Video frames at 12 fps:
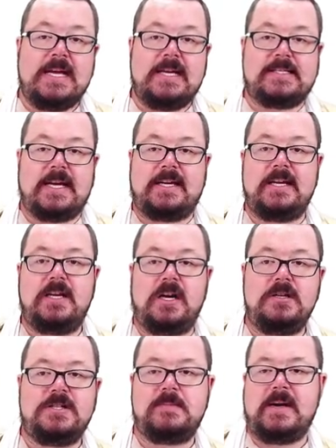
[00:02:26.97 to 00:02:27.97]
is I can
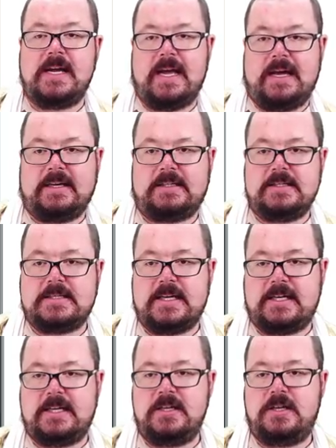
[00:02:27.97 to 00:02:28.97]
go to my Atlas, I
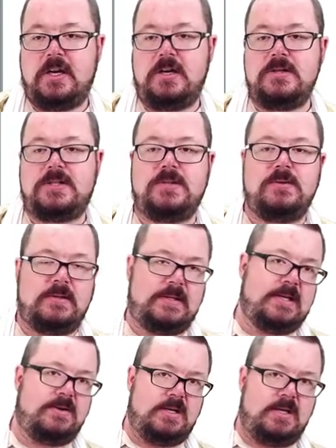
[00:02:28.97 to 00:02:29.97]
can go to
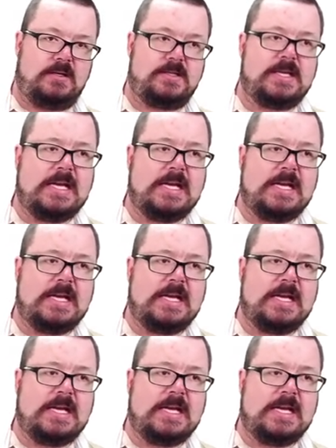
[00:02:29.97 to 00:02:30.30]
Ethereos,